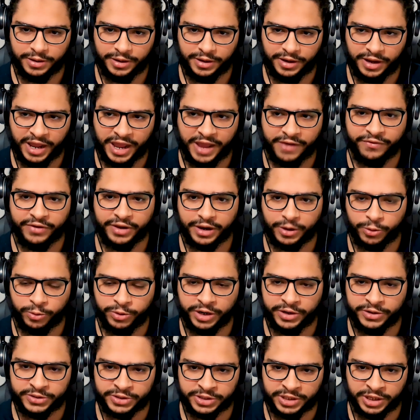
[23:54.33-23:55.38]
have a good
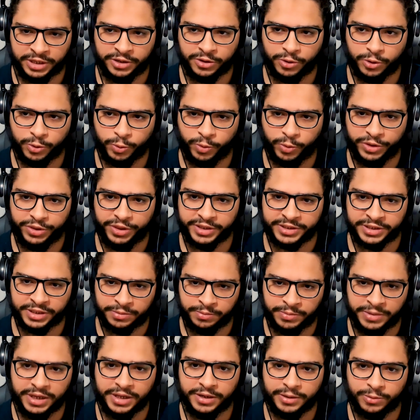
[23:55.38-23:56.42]
understanding of what does it
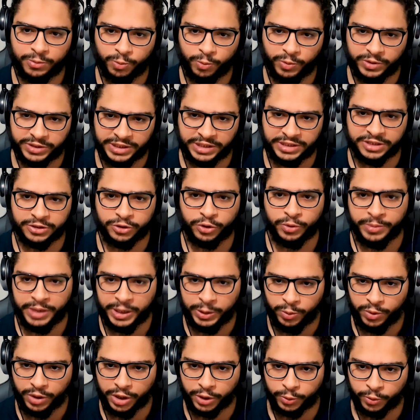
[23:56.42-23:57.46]
mean within the domain
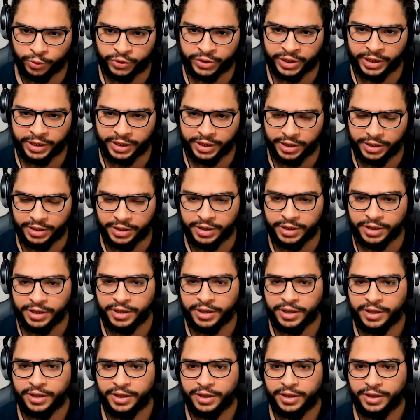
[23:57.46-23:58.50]
we are working in.
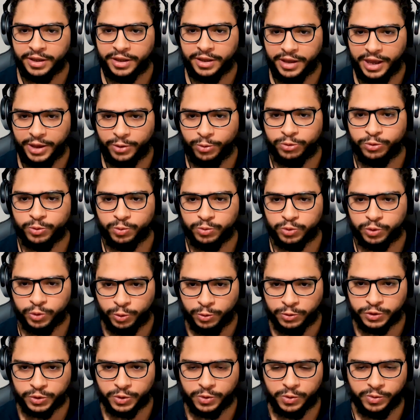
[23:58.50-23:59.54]
And to do
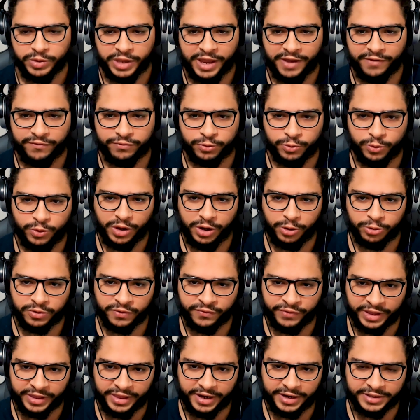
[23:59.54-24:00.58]
so, we have to lot of
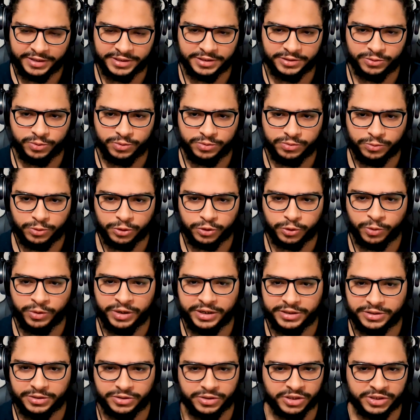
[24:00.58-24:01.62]
analysis, not
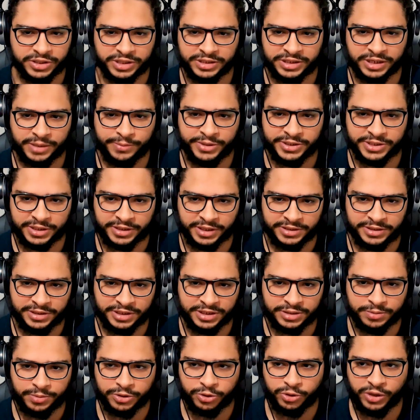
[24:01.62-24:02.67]
only just the sample statistics,
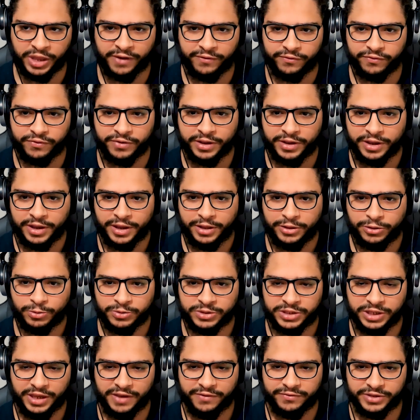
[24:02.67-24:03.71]
but we have to
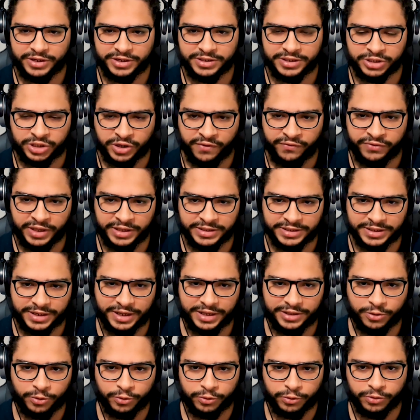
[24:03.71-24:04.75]
see if there is a shift in the
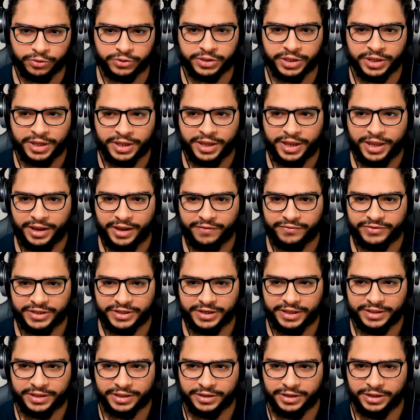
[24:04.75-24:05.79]
data or not, if the
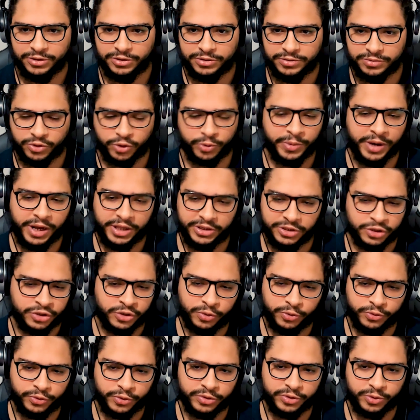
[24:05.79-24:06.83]
data need normalization
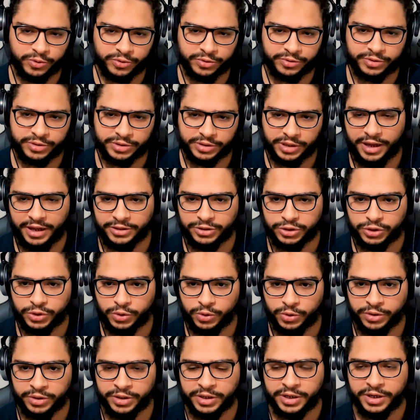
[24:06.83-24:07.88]
or not, and
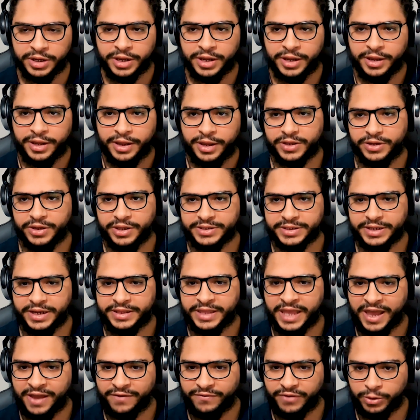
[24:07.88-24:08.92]
so on. Does the data
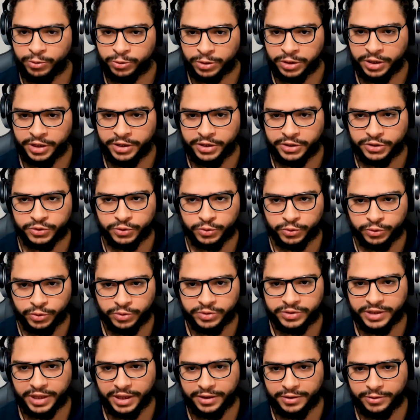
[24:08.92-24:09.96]
have outliers or
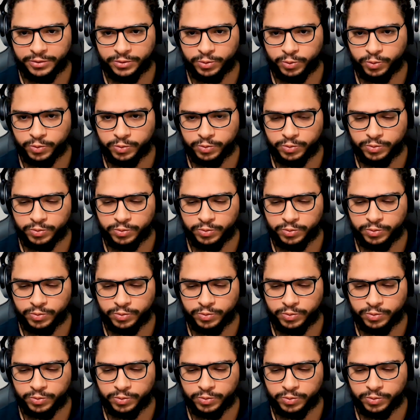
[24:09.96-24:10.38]
not? And